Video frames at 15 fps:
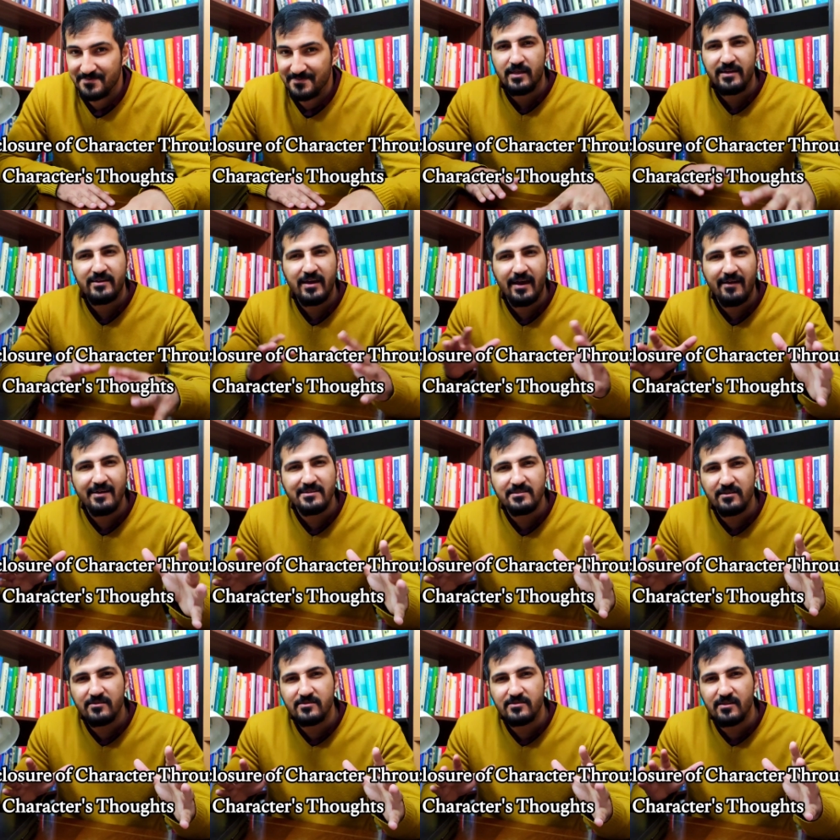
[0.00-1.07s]
The
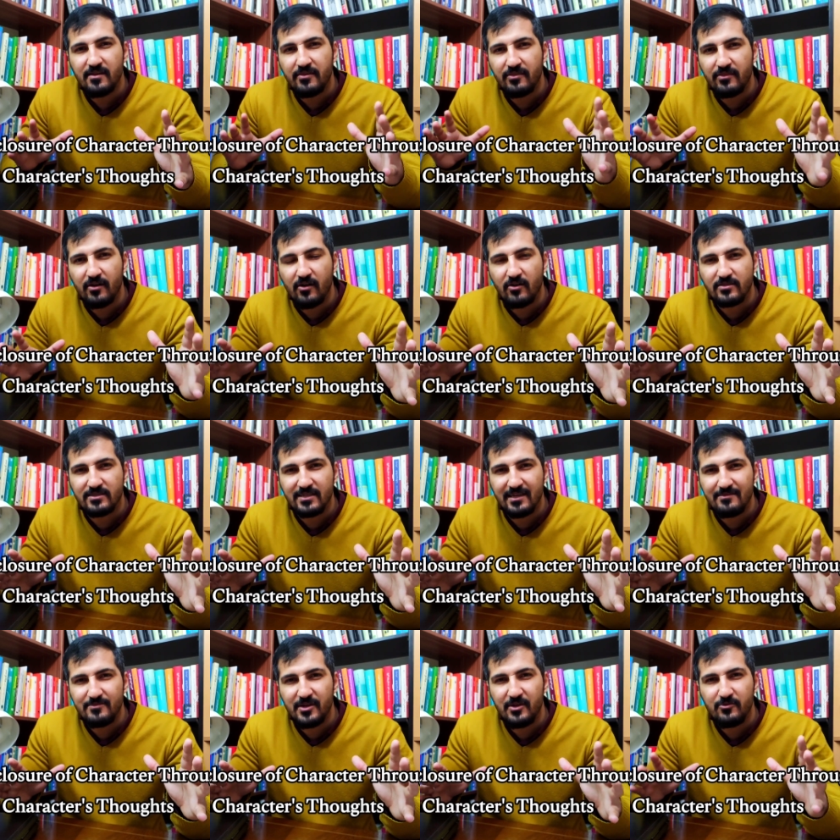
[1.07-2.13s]
character's thought
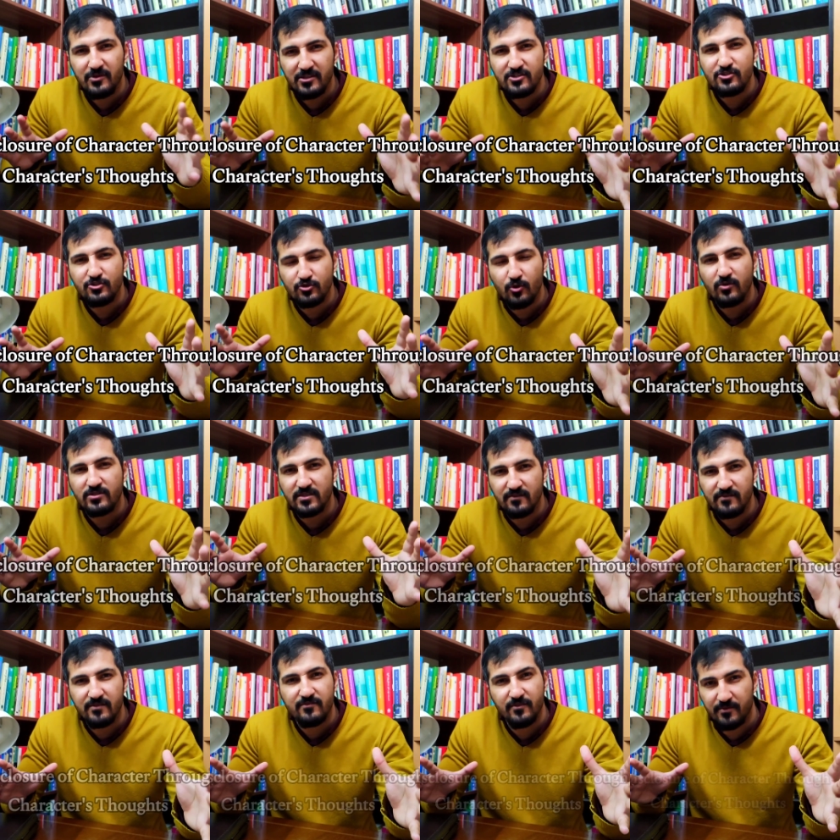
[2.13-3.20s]
can be a rich source
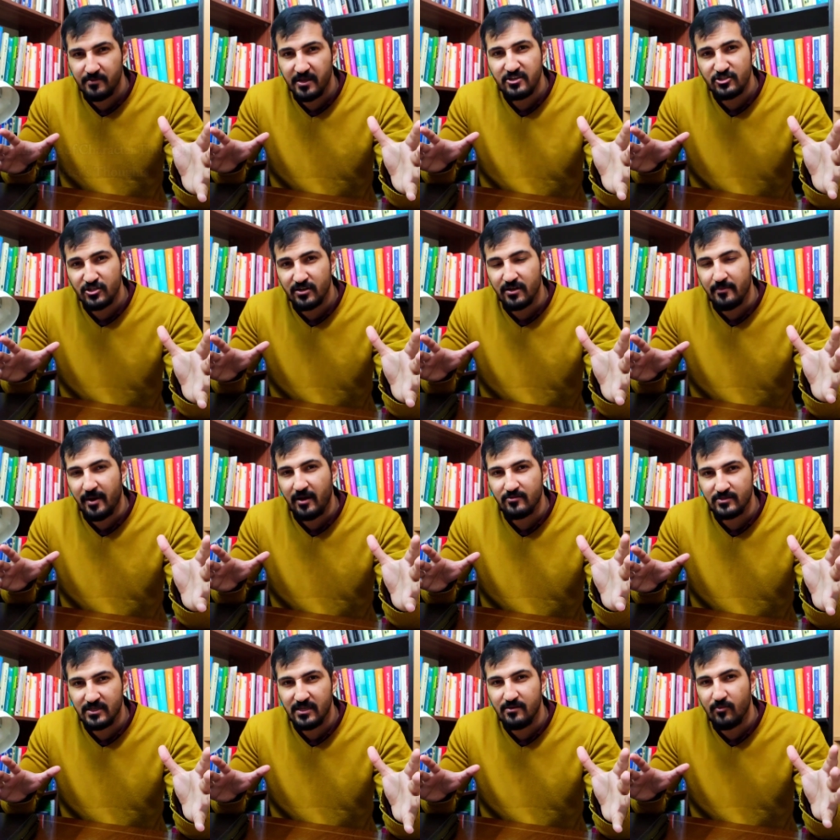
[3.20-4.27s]
of information
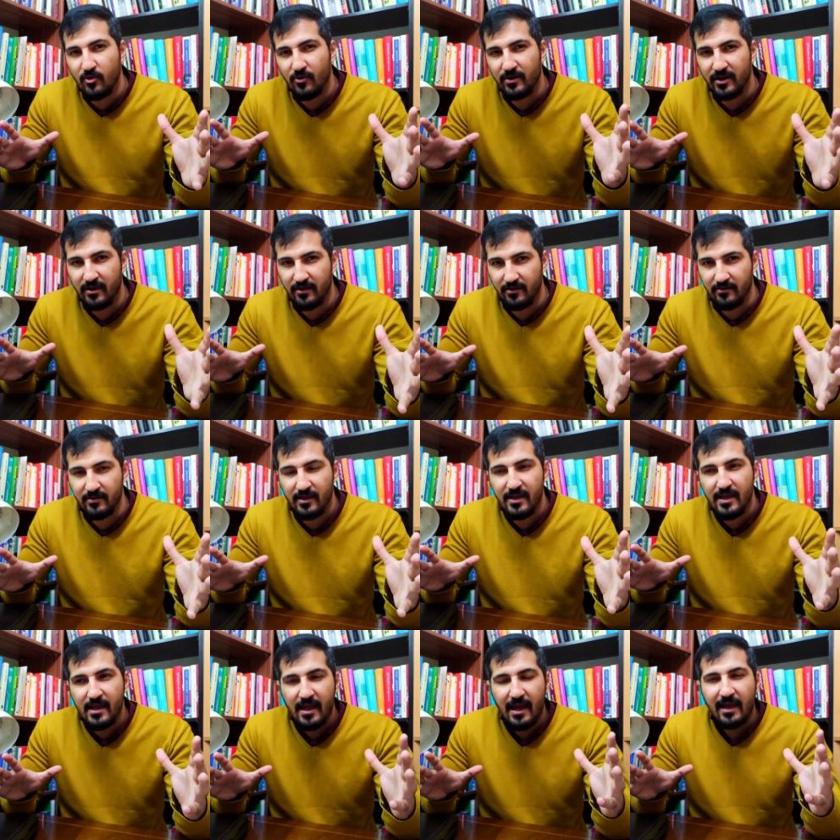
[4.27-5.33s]
about him or her,
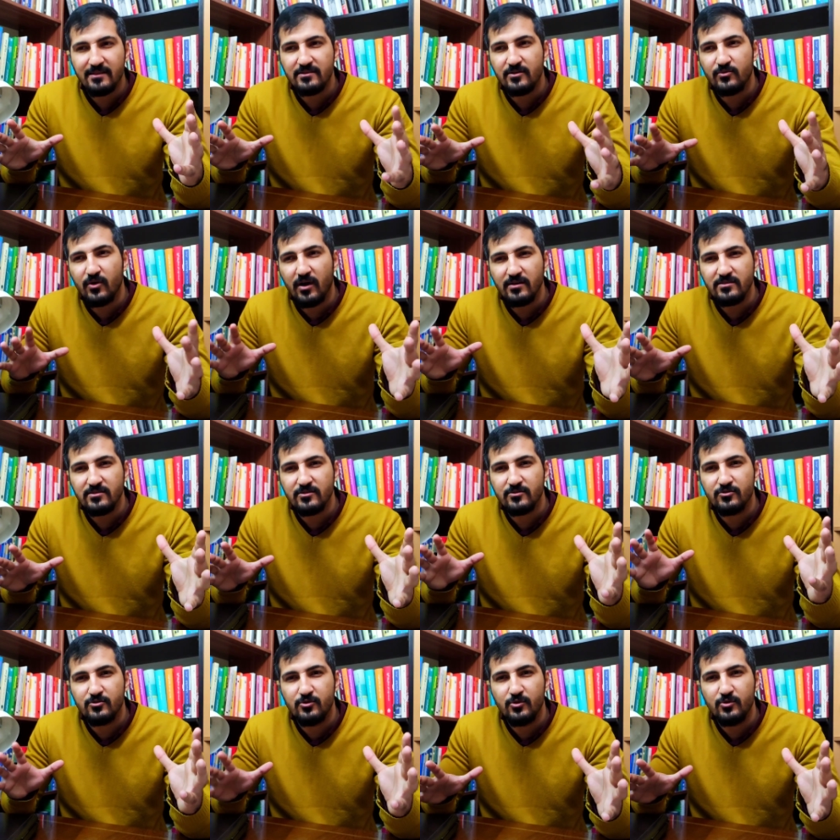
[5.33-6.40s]
and the writer
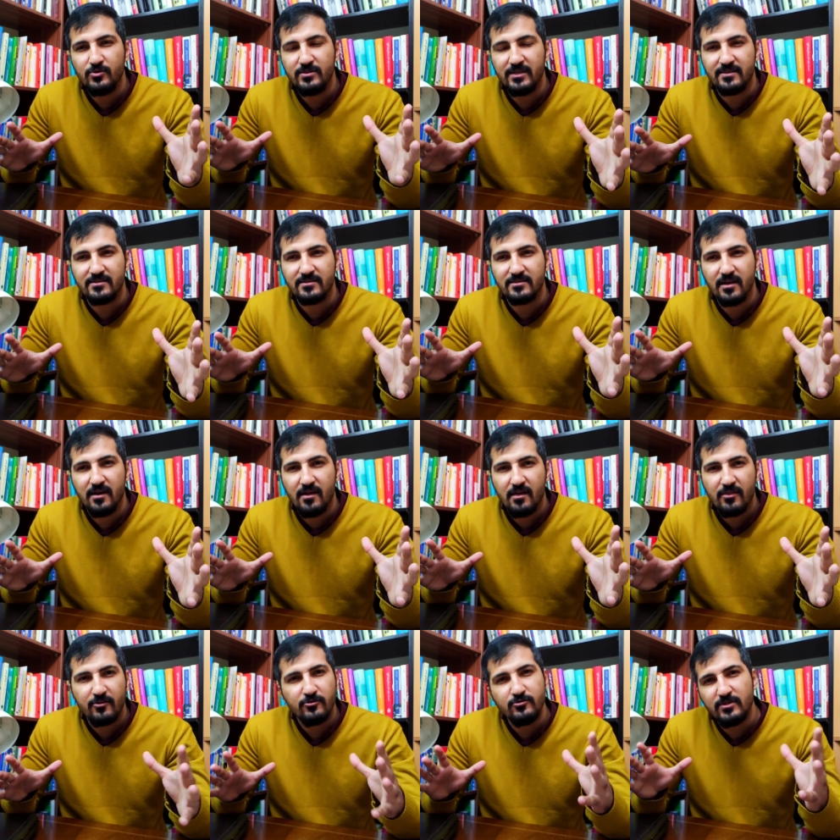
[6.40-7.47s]
do this
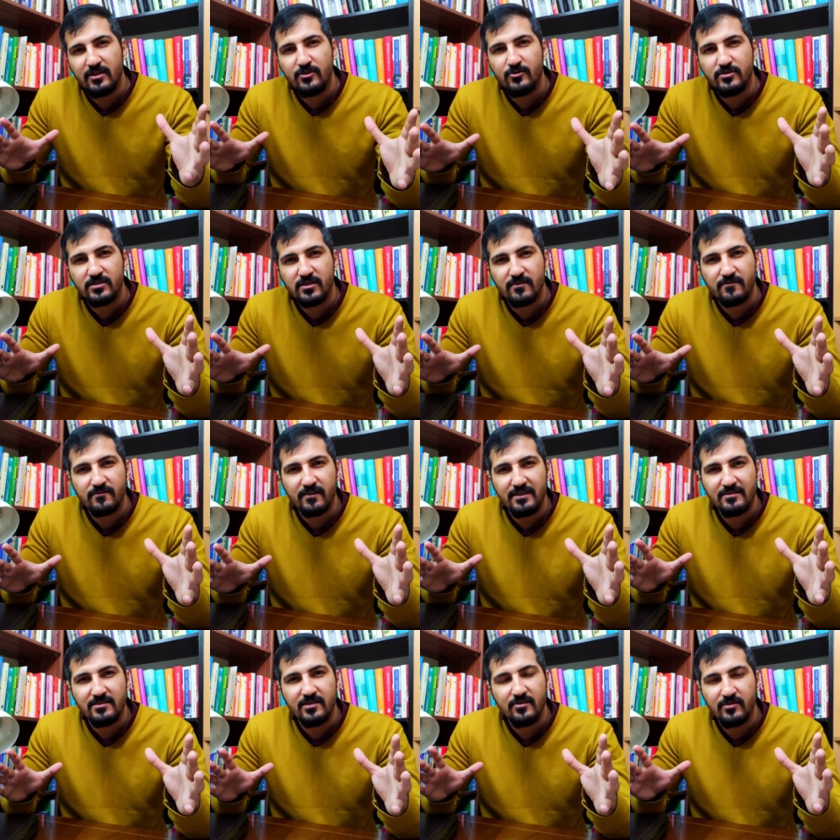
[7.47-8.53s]
through the use of
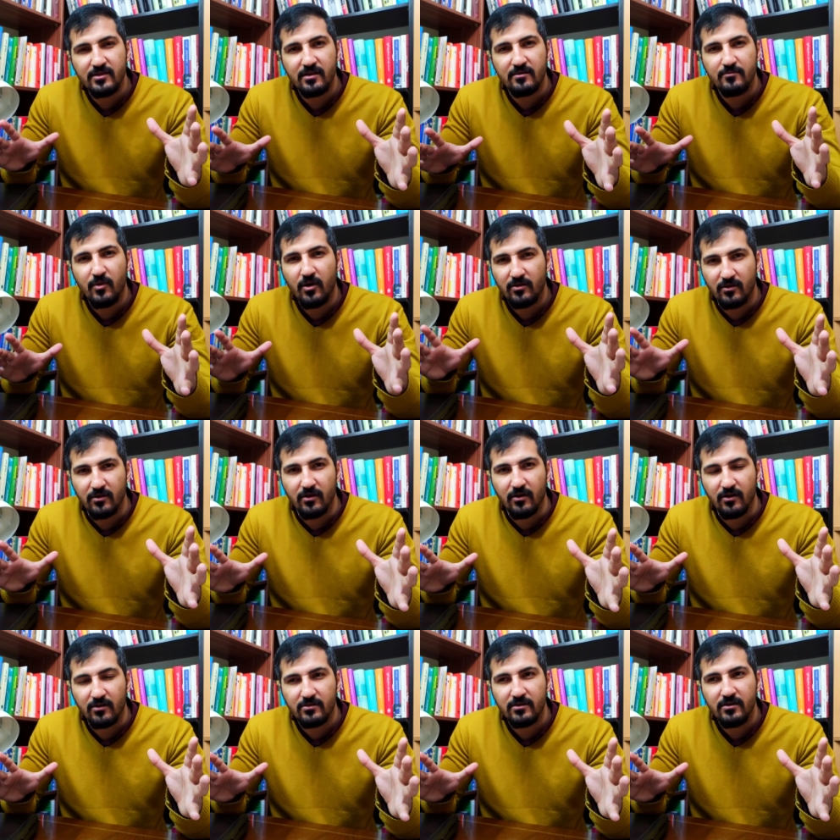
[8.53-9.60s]
interior
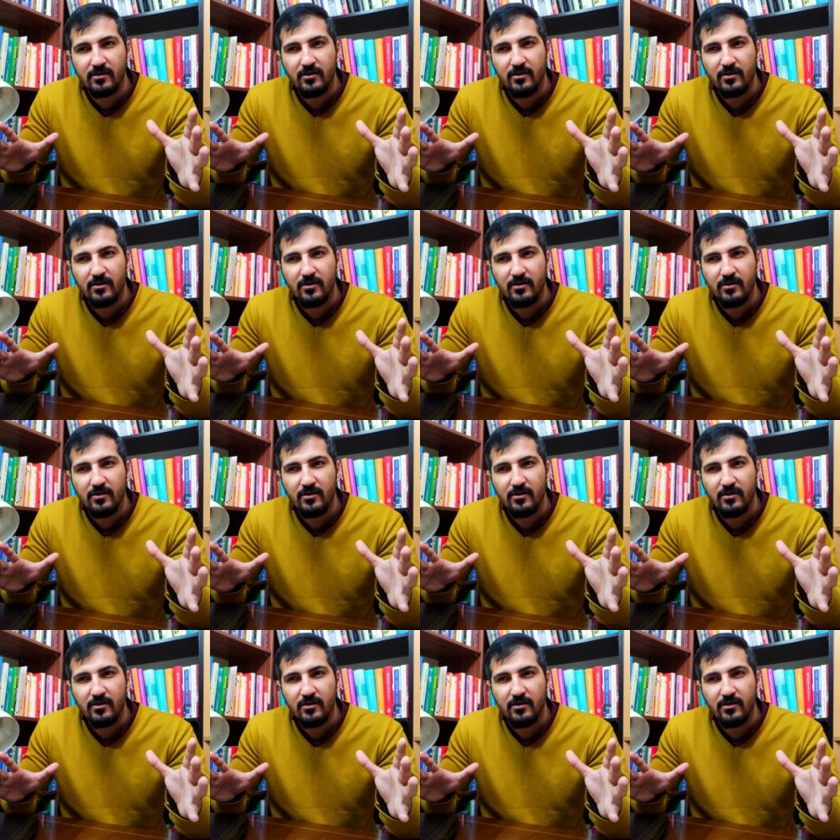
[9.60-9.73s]
monologue